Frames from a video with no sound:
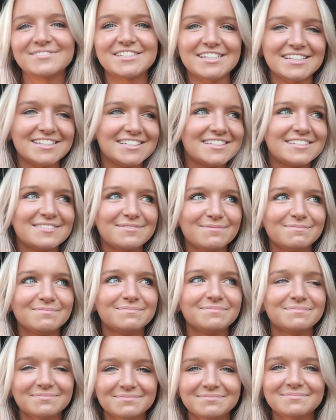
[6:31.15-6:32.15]
Just,
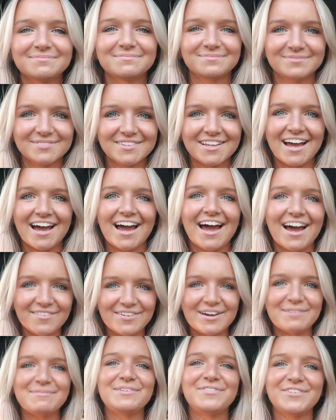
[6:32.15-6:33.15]
I
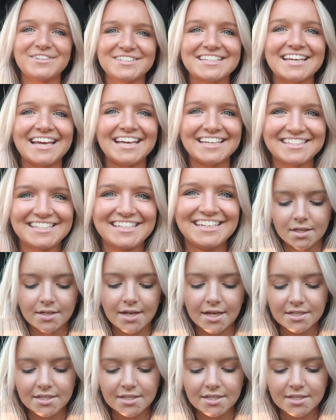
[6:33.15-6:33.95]
have had my first kiss.